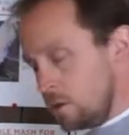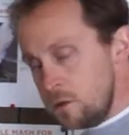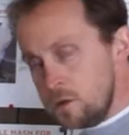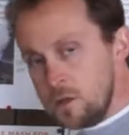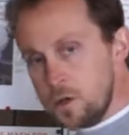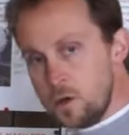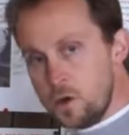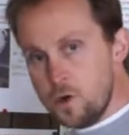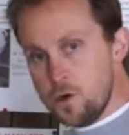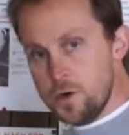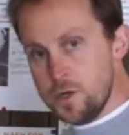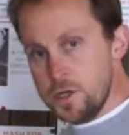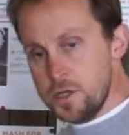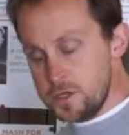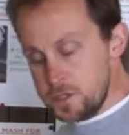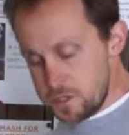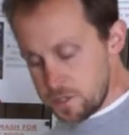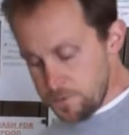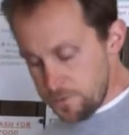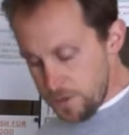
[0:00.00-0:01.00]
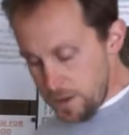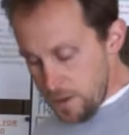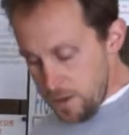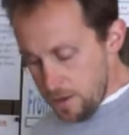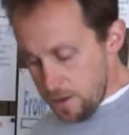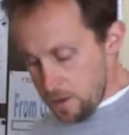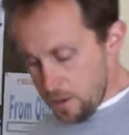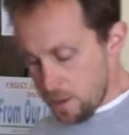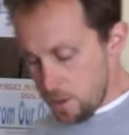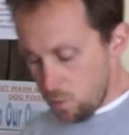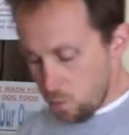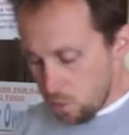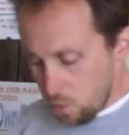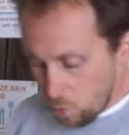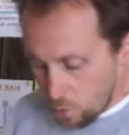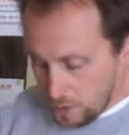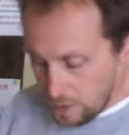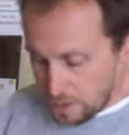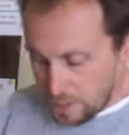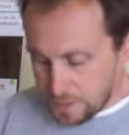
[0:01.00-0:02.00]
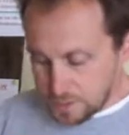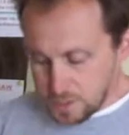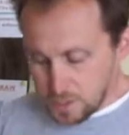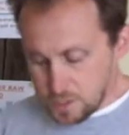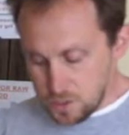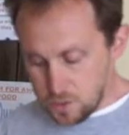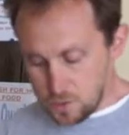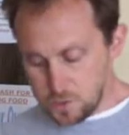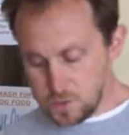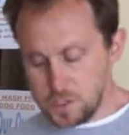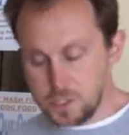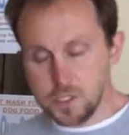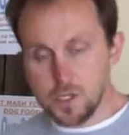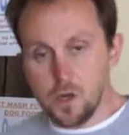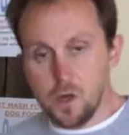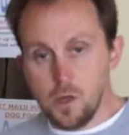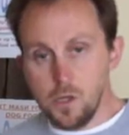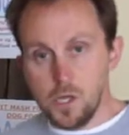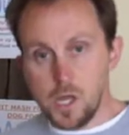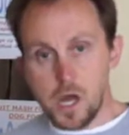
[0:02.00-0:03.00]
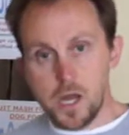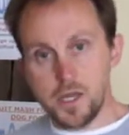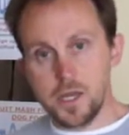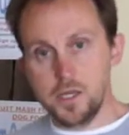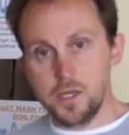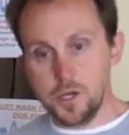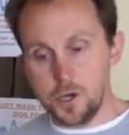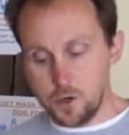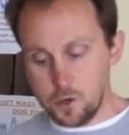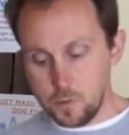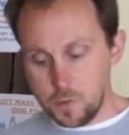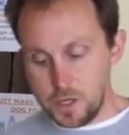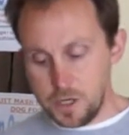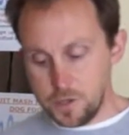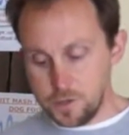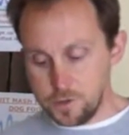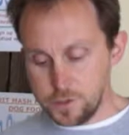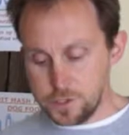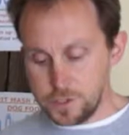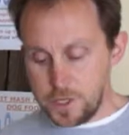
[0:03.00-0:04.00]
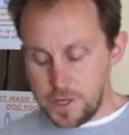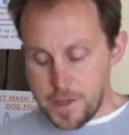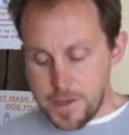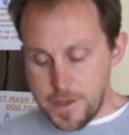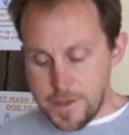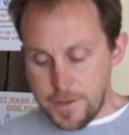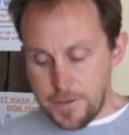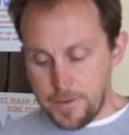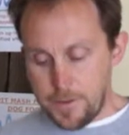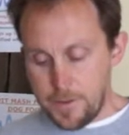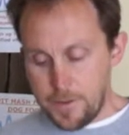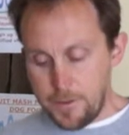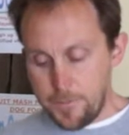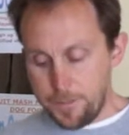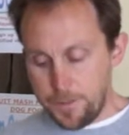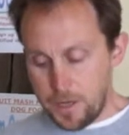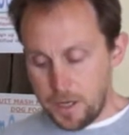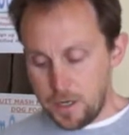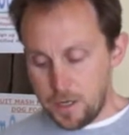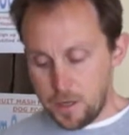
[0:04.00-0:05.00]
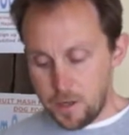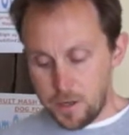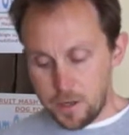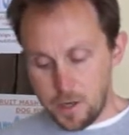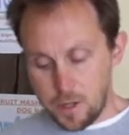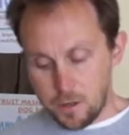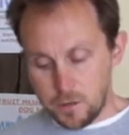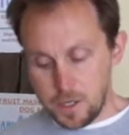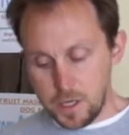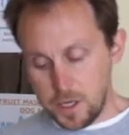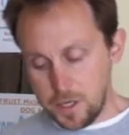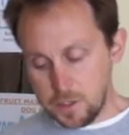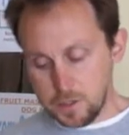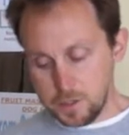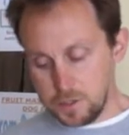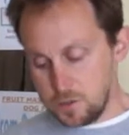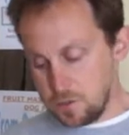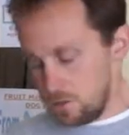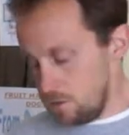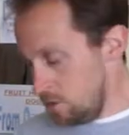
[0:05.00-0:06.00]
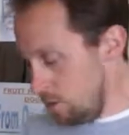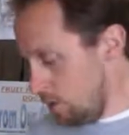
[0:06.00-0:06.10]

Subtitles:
the harness. What we like to use is called locking carabiners. And I'll get into